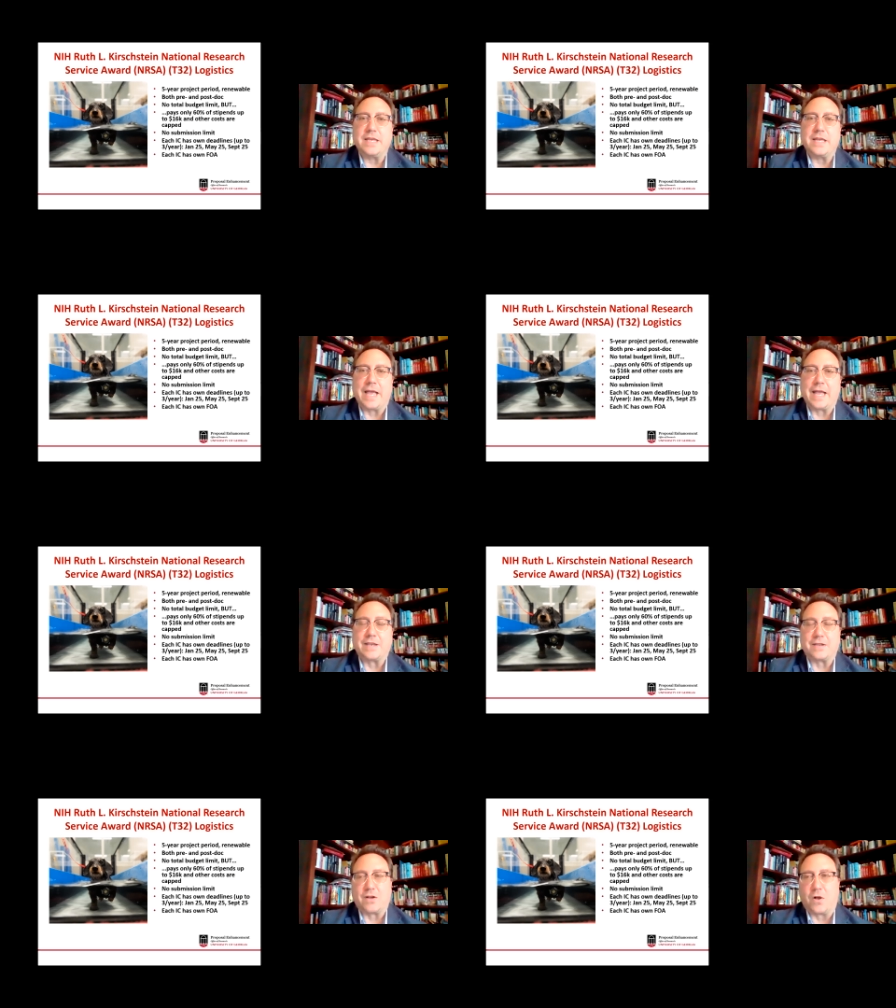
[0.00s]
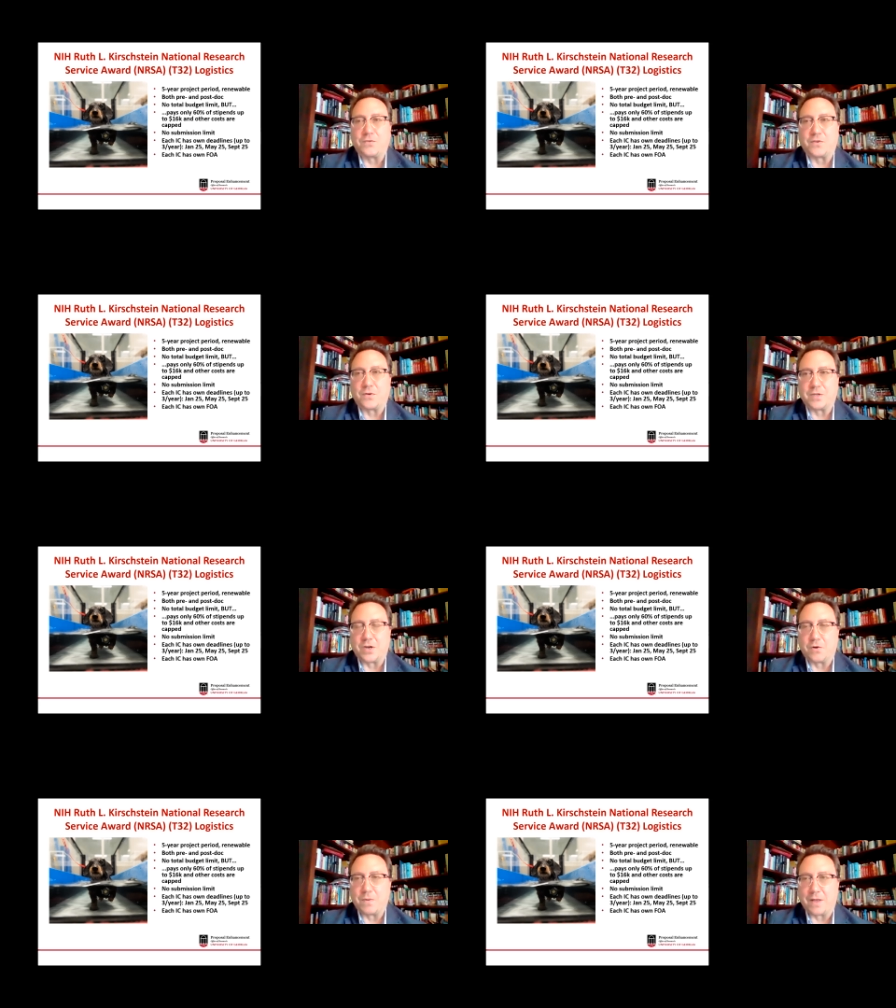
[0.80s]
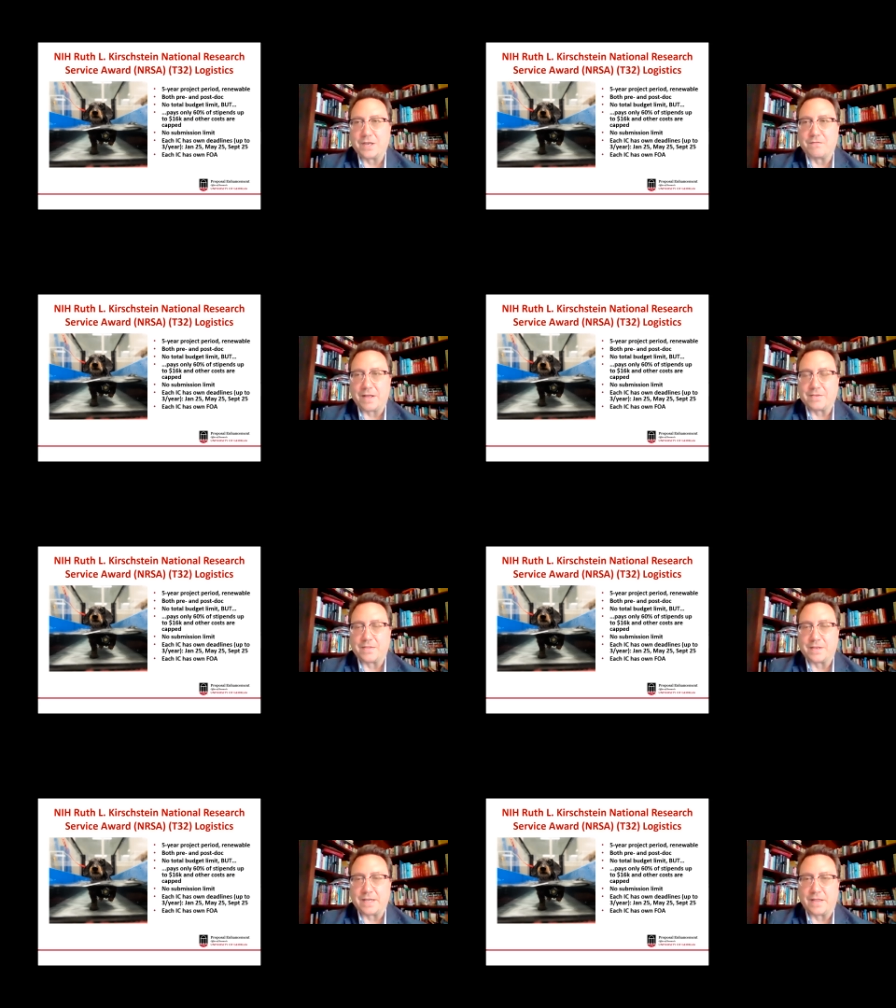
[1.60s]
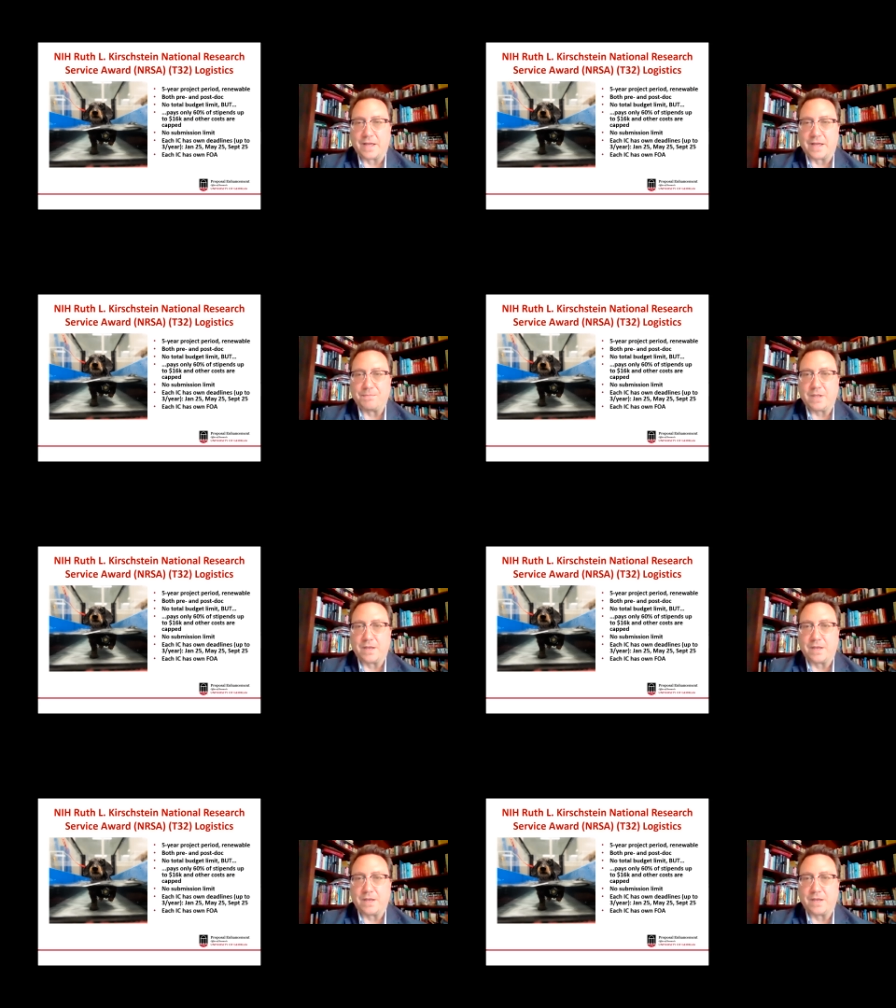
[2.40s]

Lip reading: And also, well in advance of the deadline.